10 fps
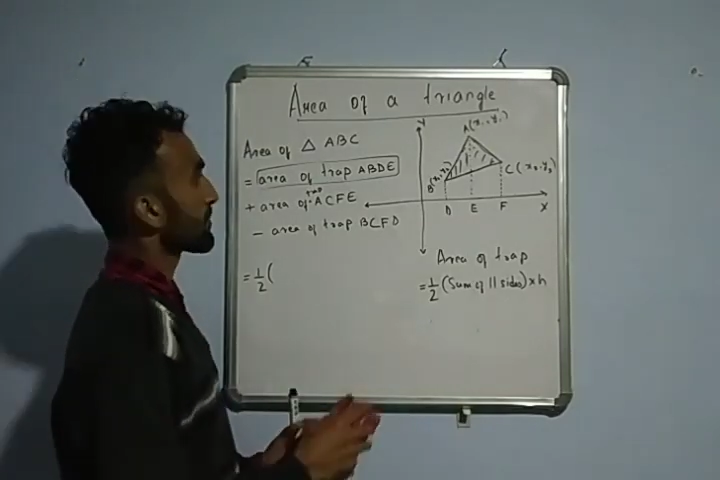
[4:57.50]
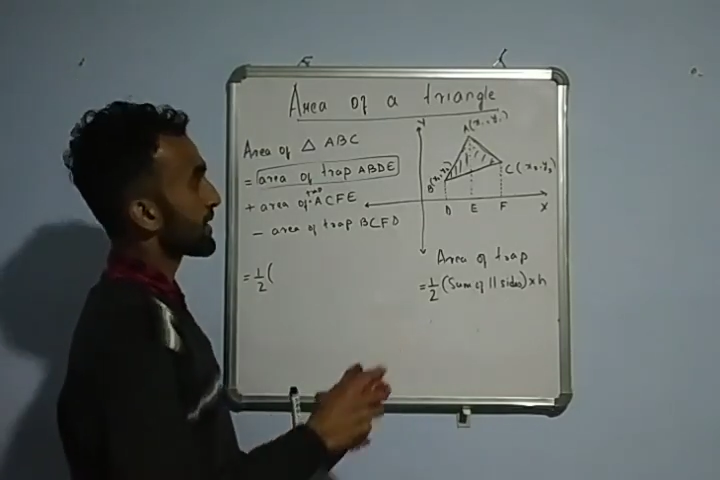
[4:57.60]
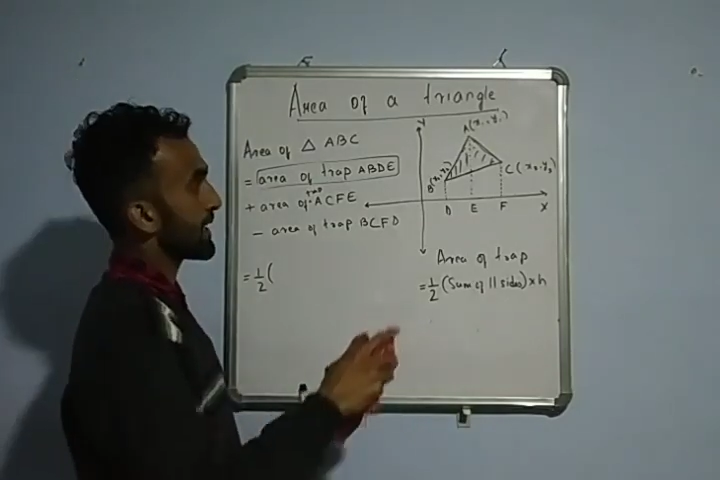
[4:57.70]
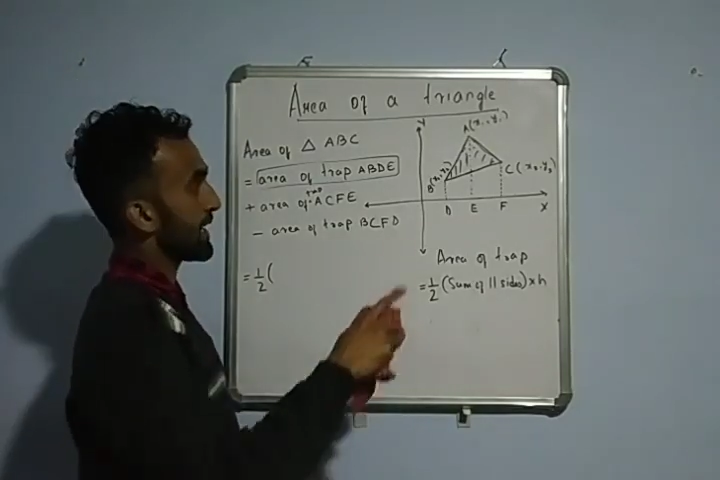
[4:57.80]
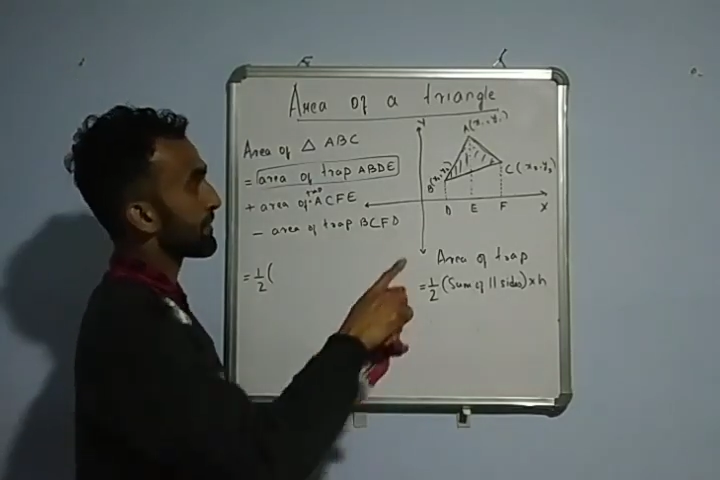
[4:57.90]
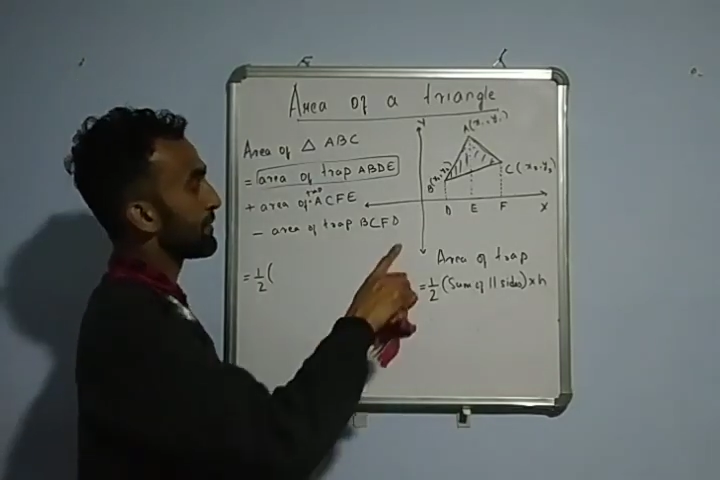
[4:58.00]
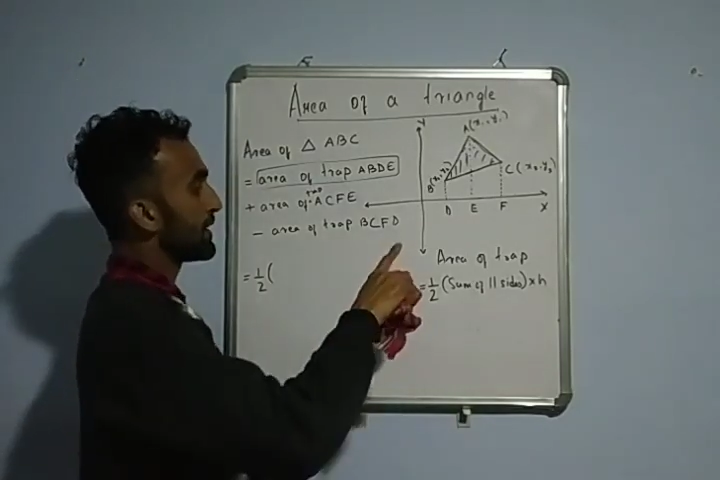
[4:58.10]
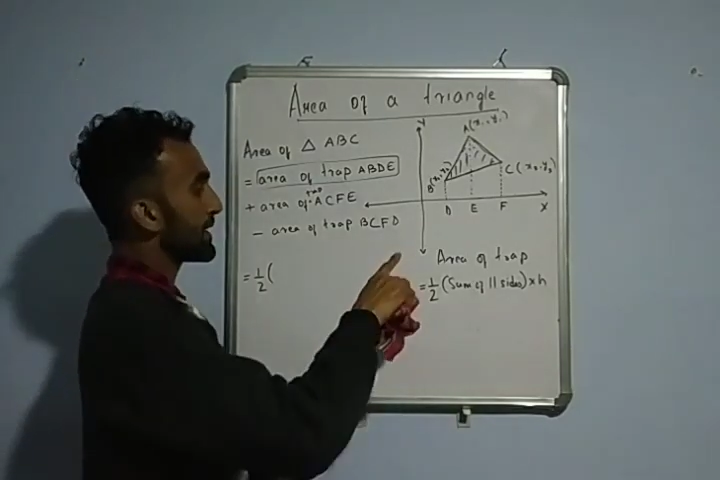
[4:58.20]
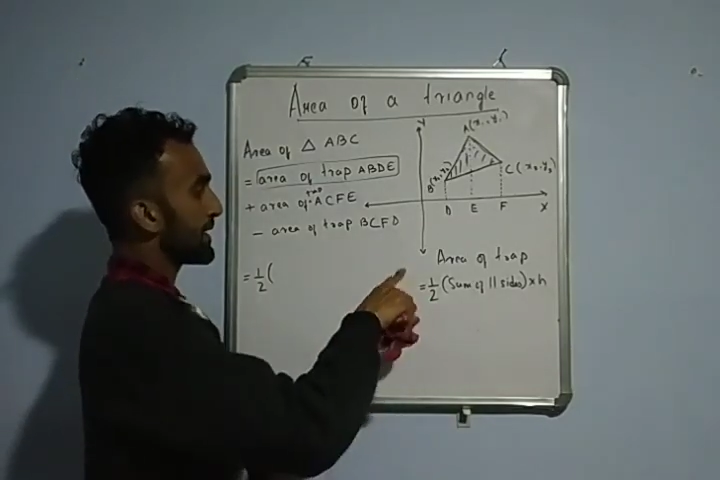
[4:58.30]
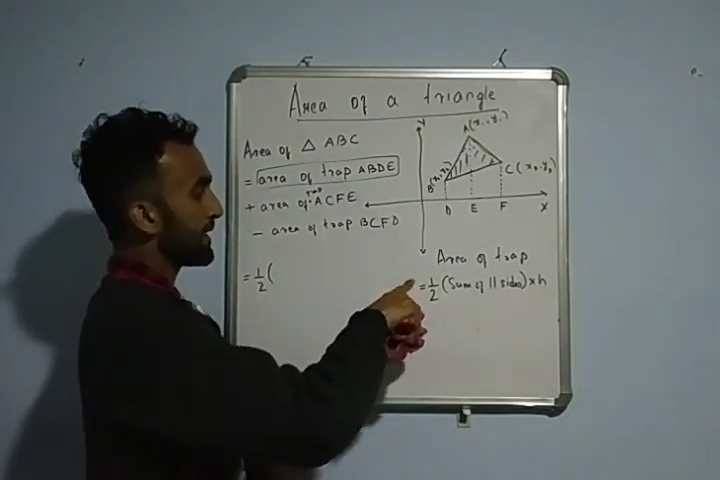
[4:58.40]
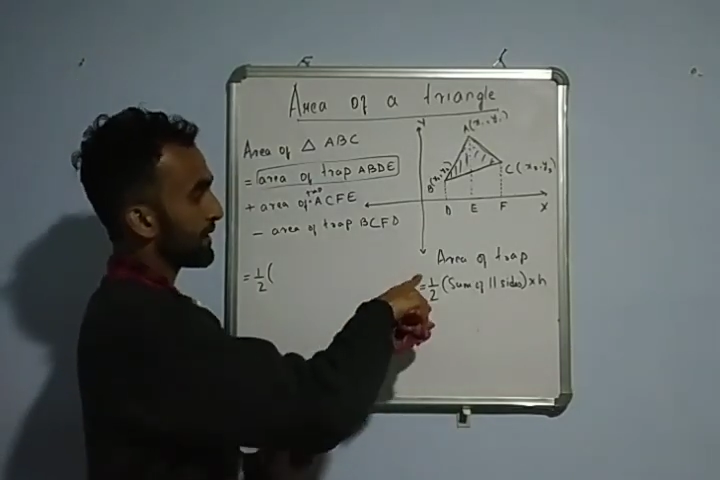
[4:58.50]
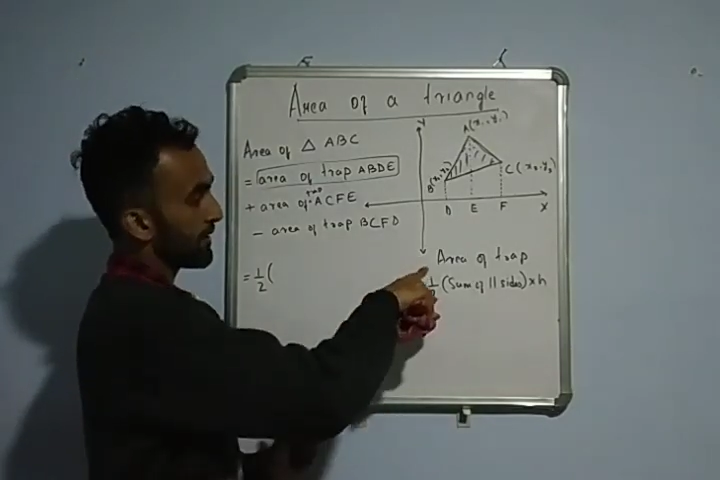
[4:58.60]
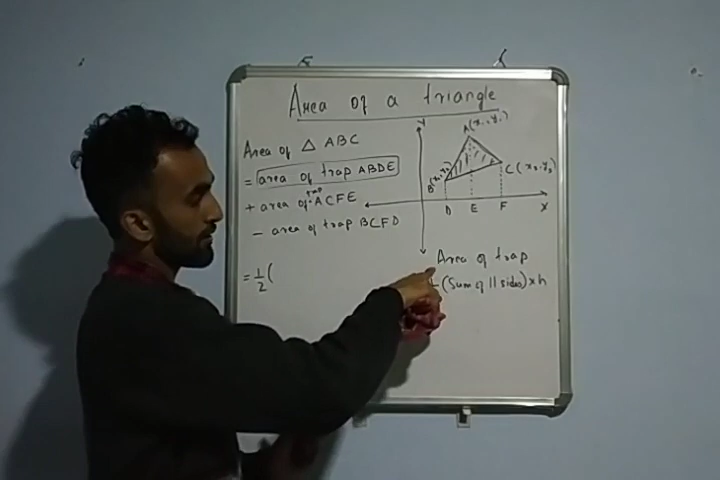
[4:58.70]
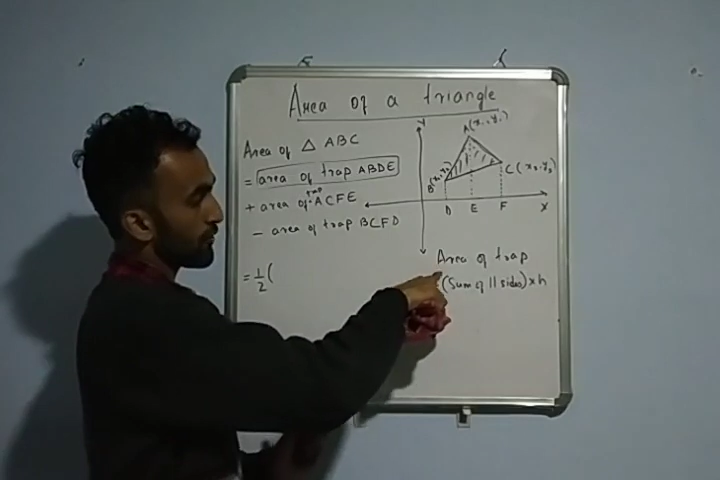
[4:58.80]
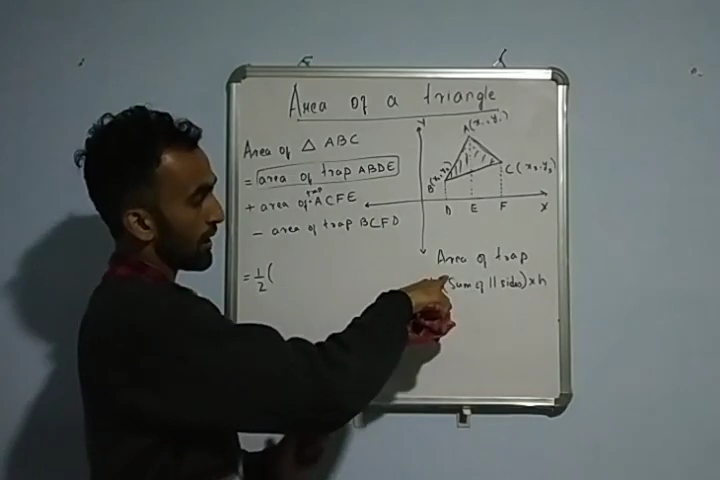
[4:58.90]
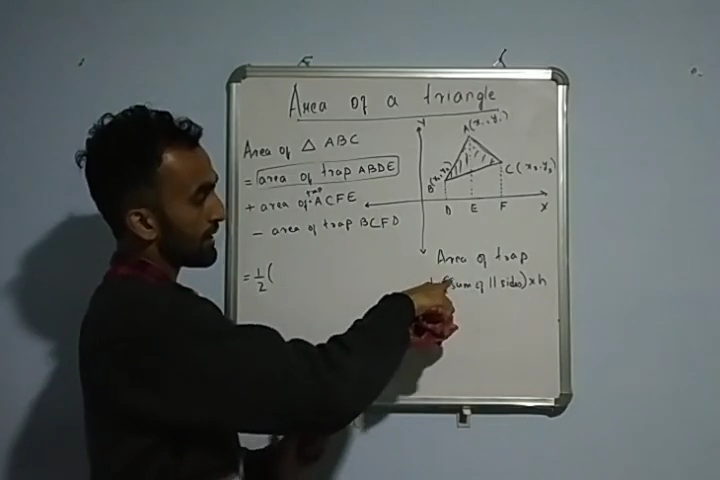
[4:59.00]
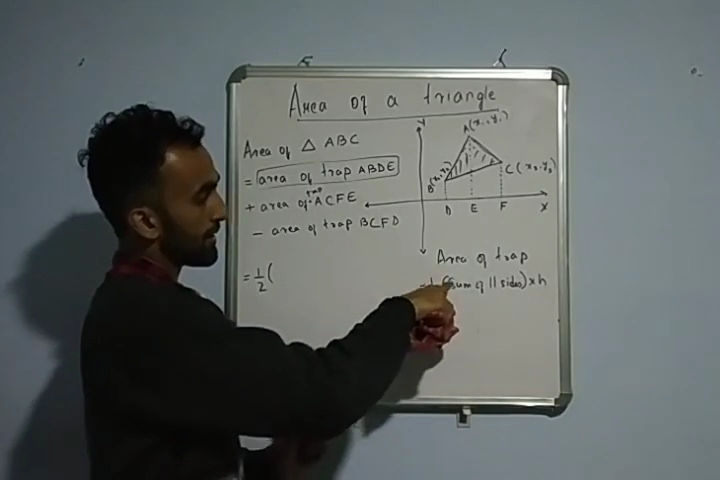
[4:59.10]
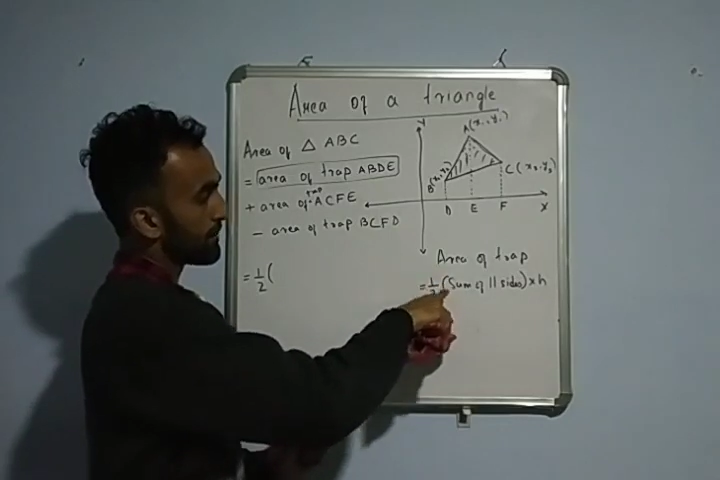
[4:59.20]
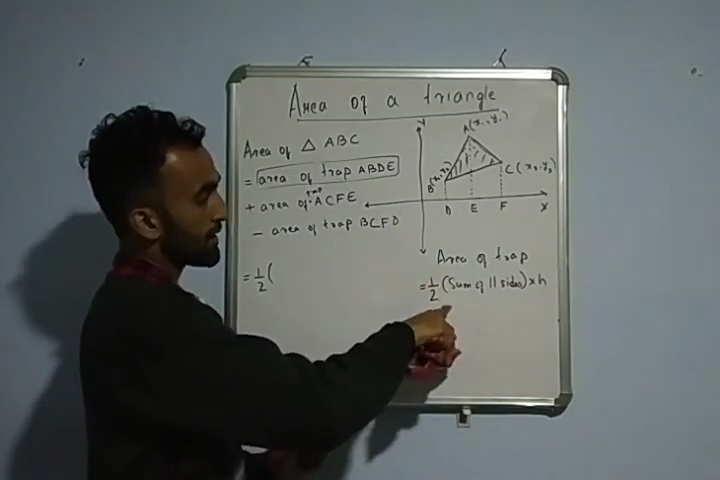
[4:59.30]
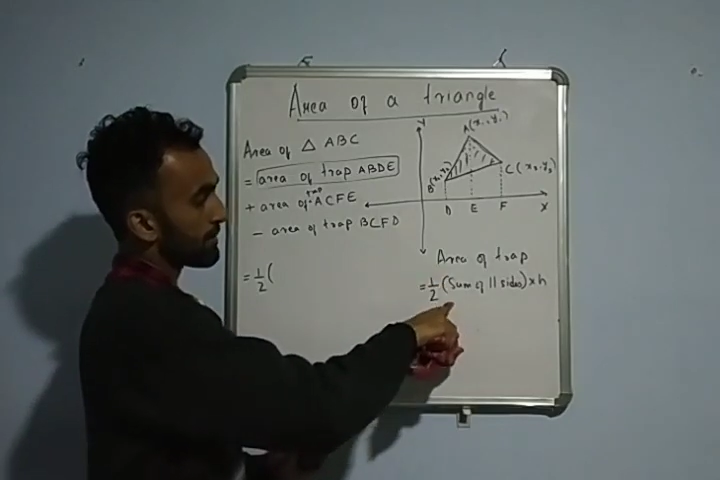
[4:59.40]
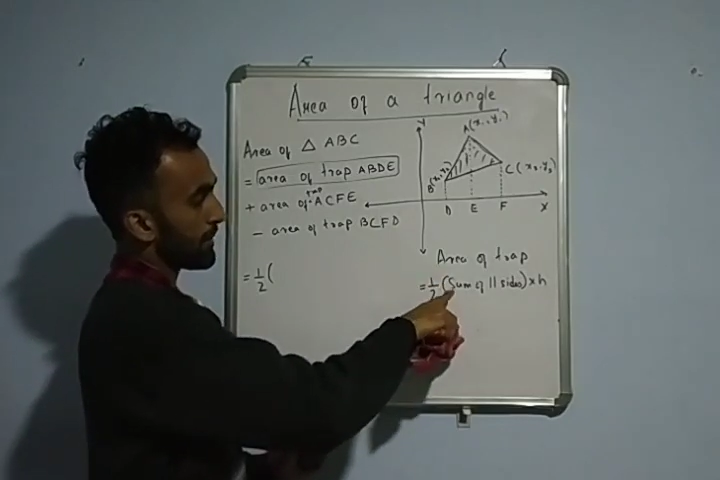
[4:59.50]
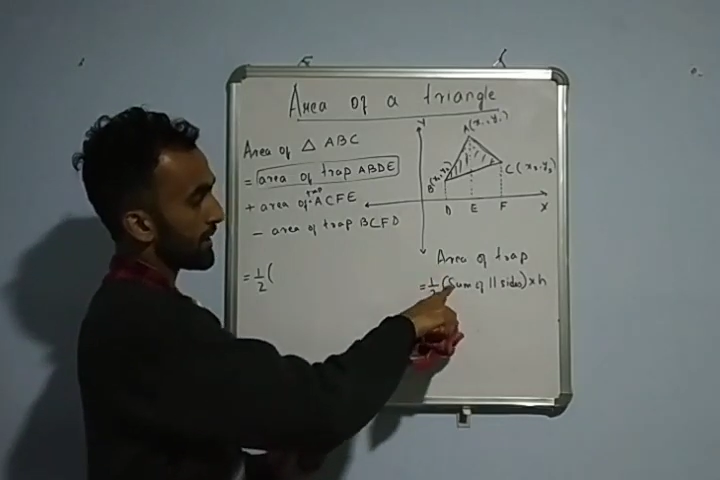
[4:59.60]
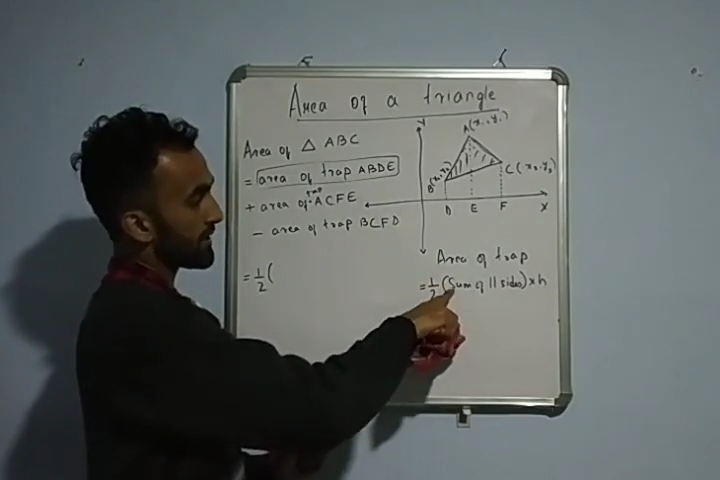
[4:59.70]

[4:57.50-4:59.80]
carefully here. So I'll rub this part.